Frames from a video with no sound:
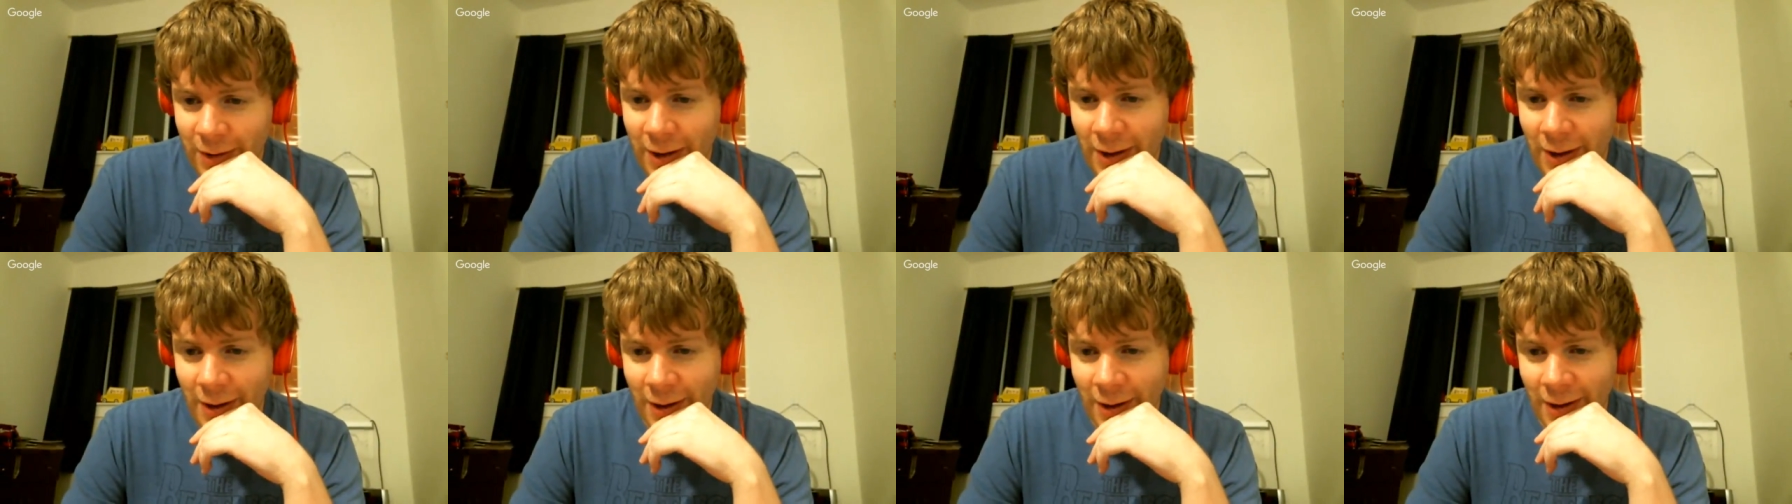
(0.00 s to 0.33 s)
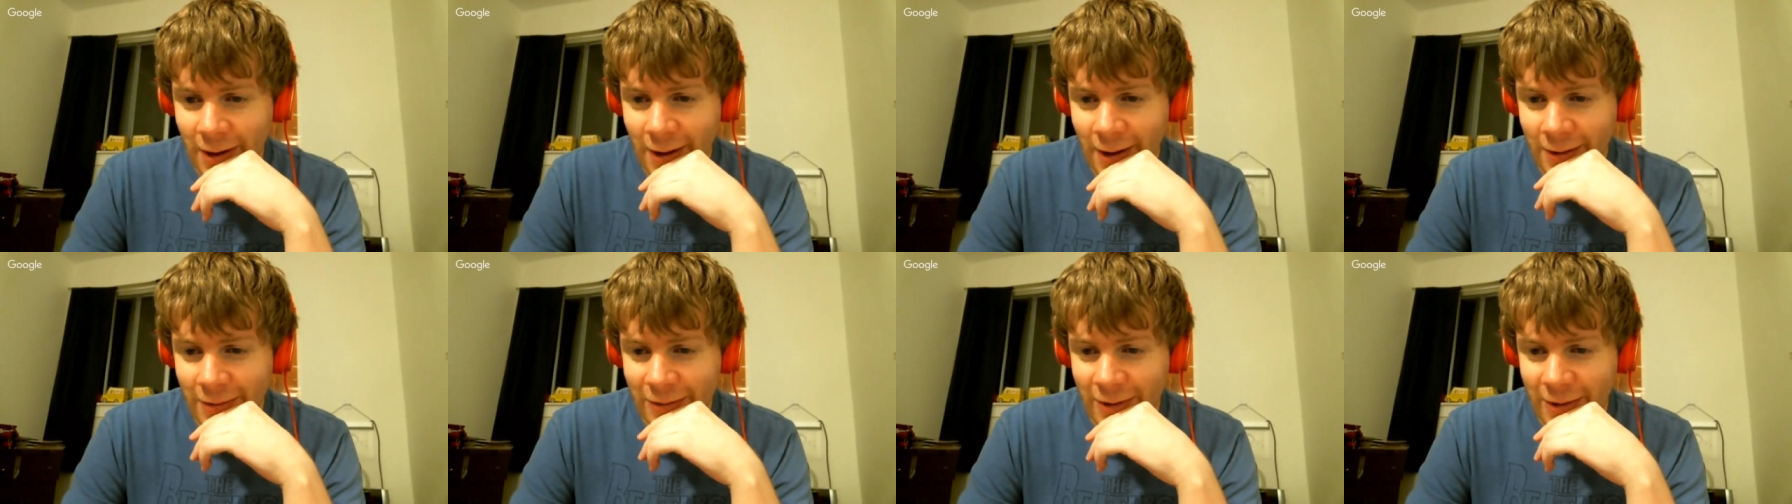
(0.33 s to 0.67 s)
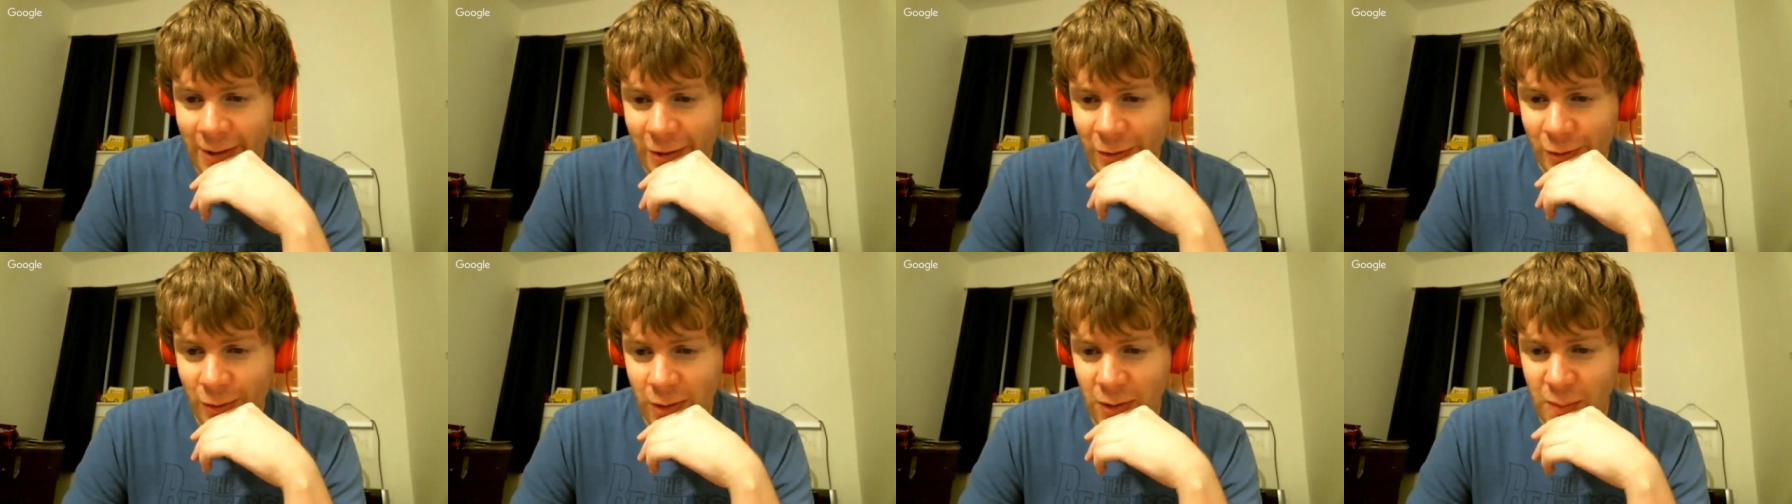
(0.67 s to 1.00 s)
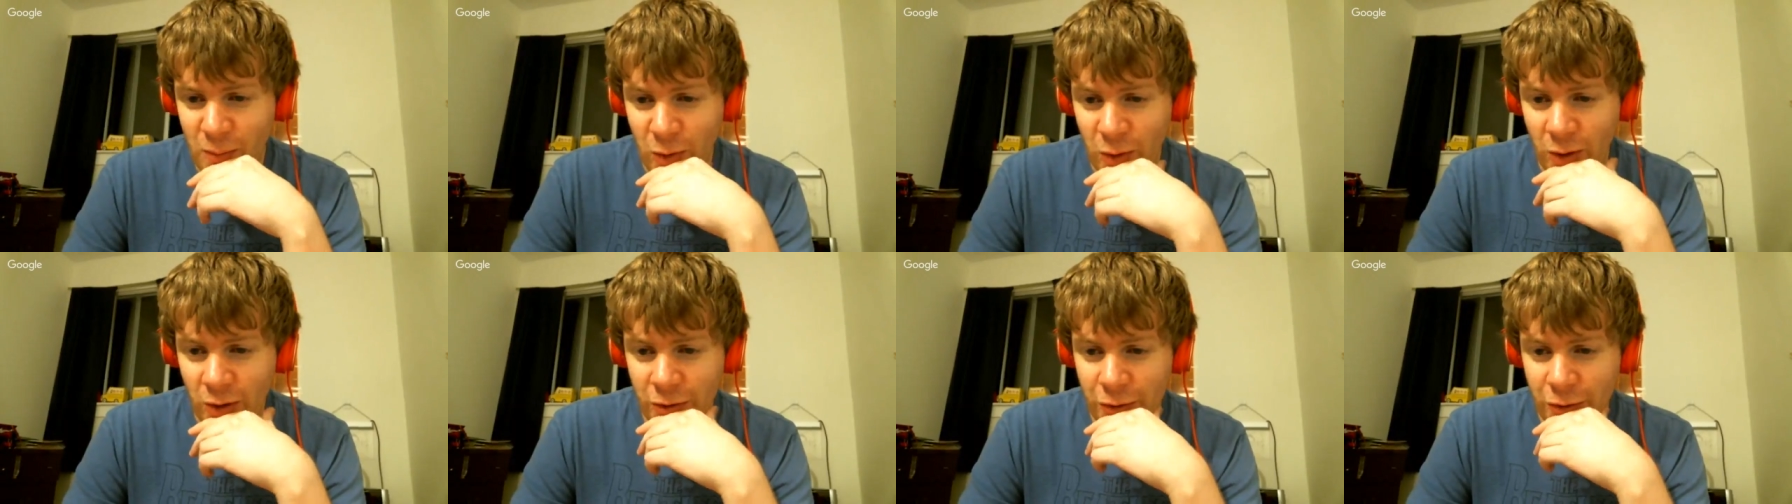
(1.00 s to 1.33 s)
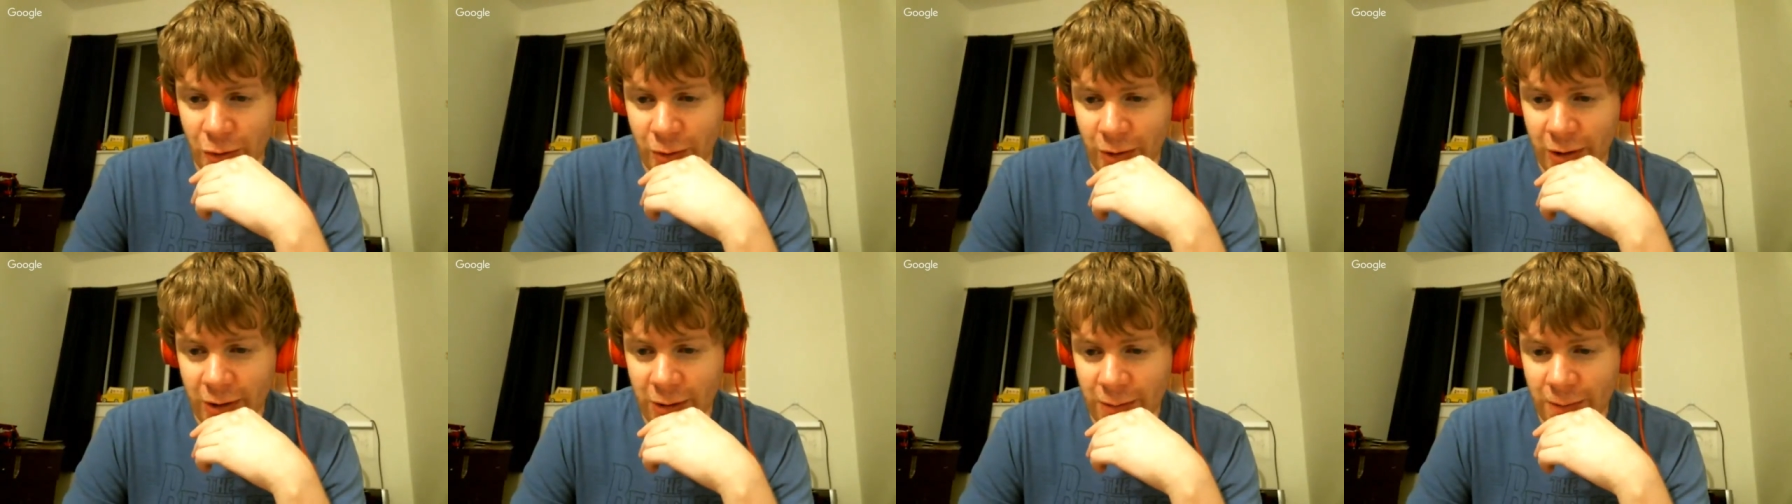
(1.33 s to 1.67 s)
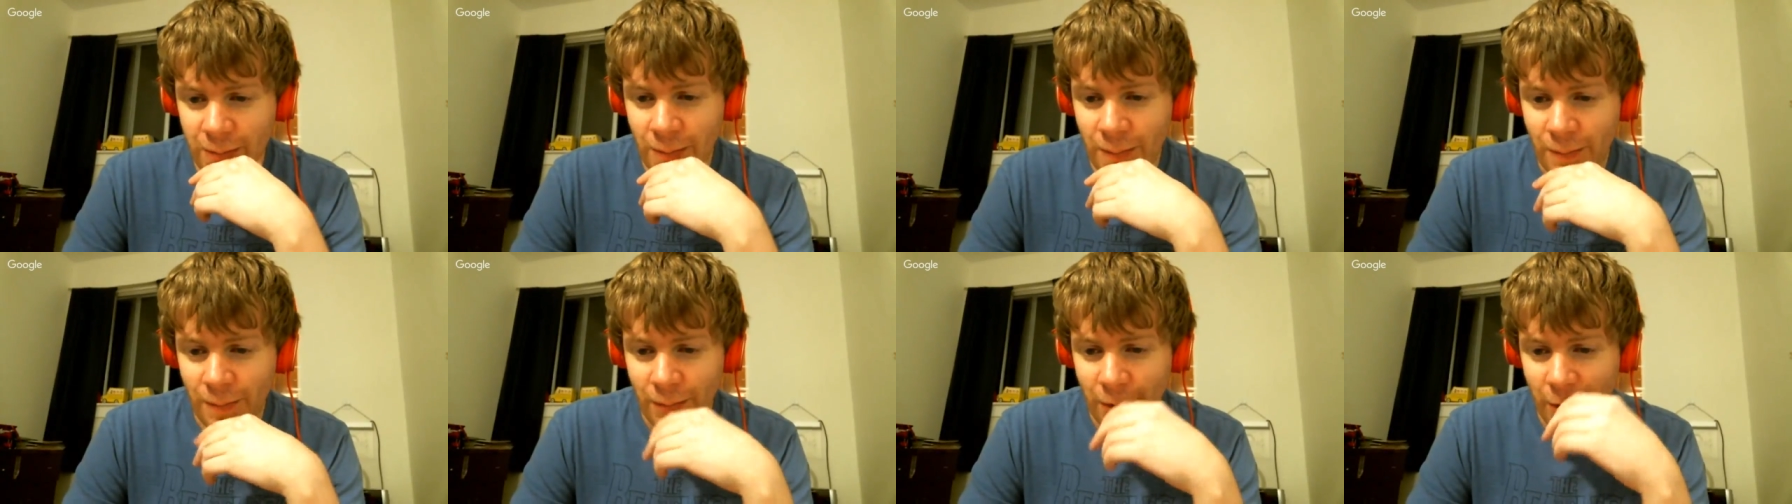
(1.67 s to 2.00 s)
But yeah, I'd say that's one of the more
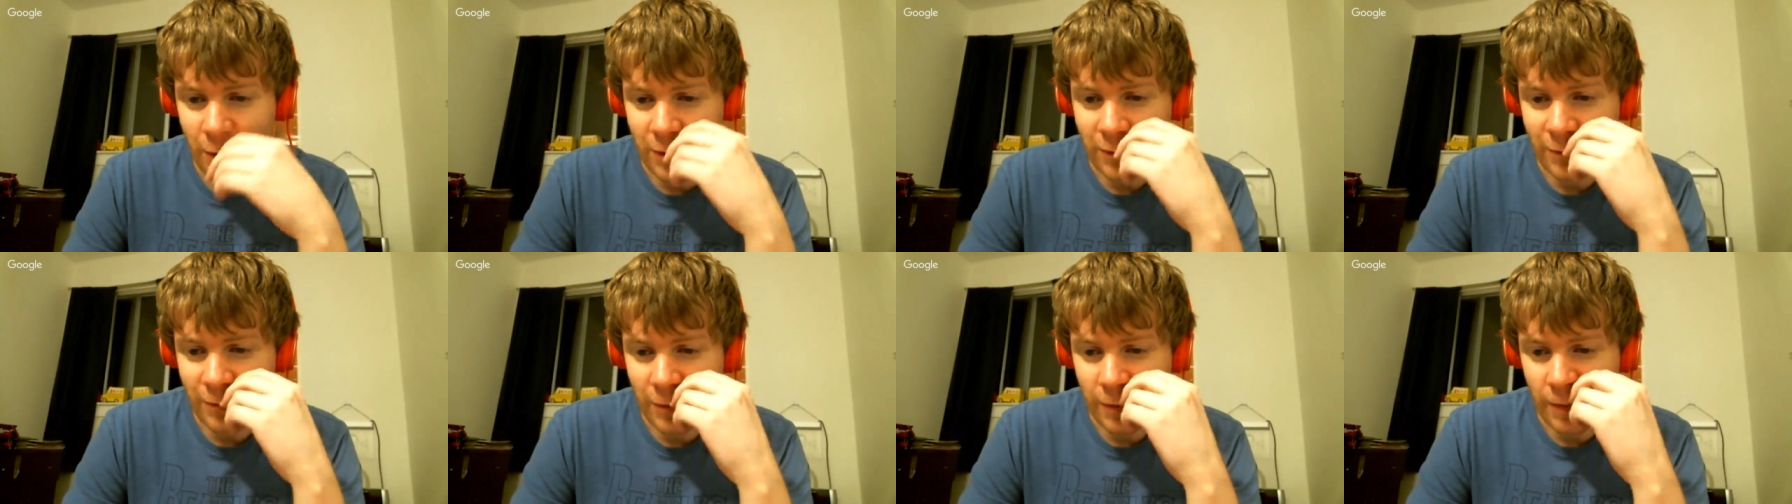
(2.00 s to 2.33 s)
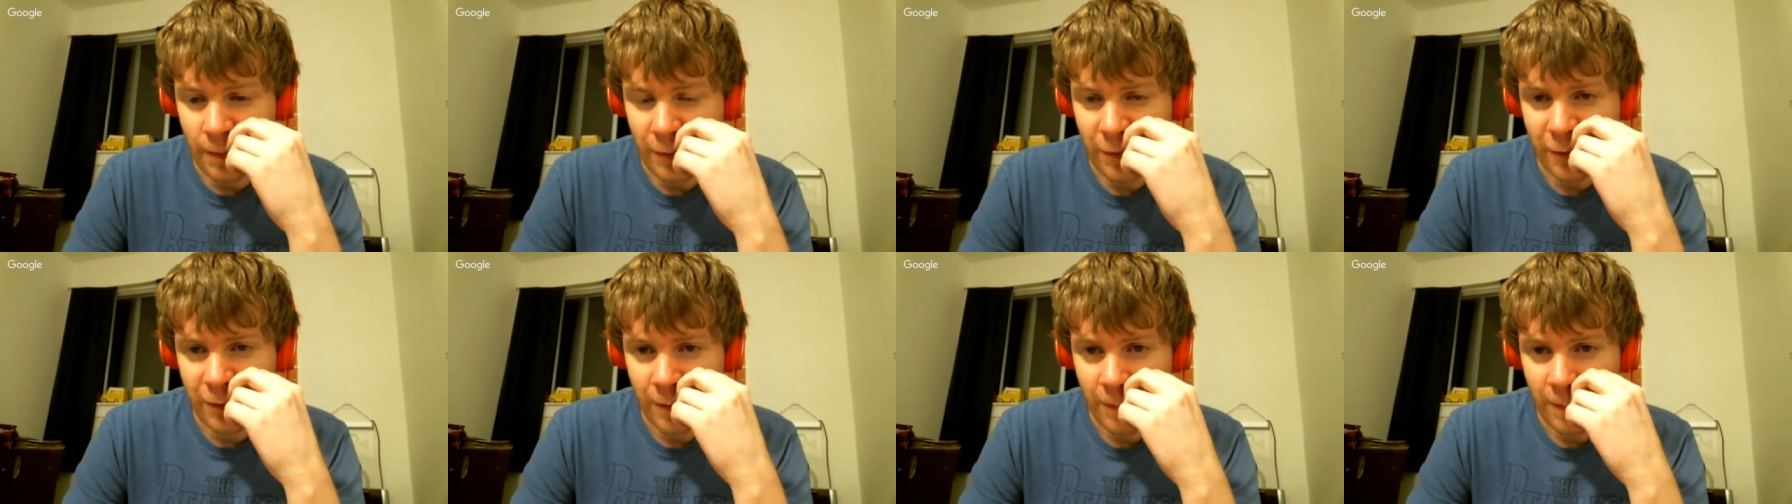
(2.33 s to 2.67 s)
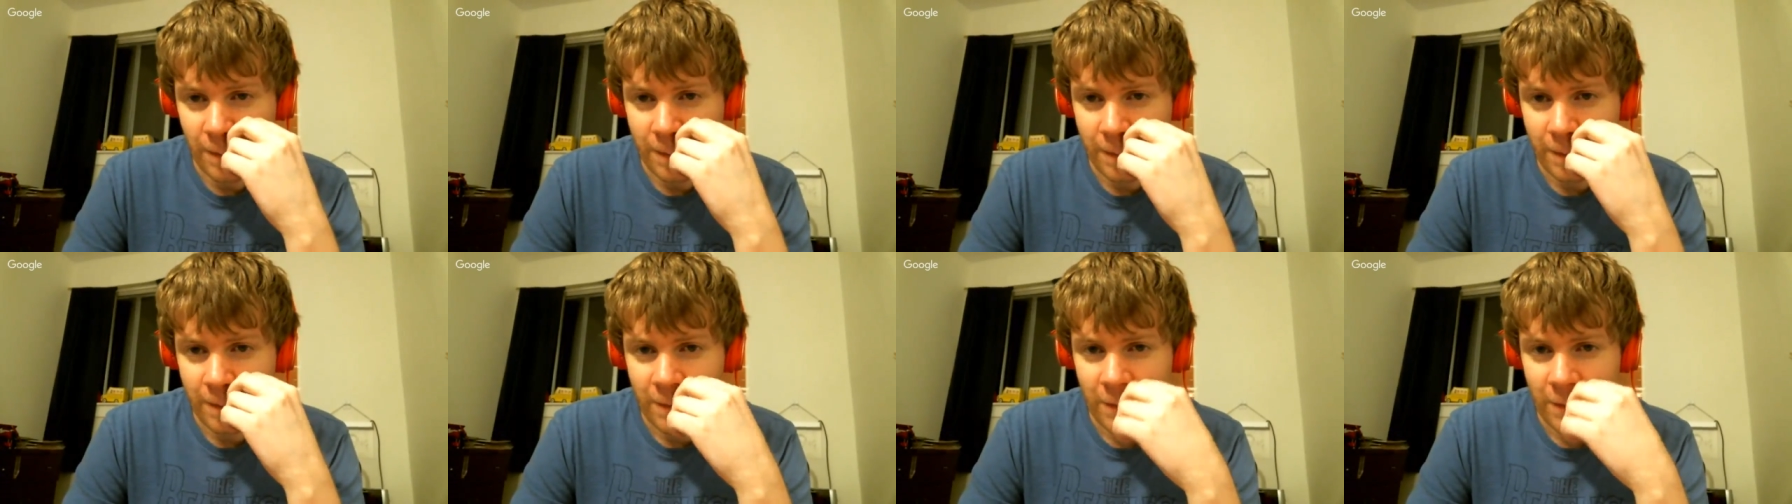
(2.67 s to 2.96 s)
underrated Bond films.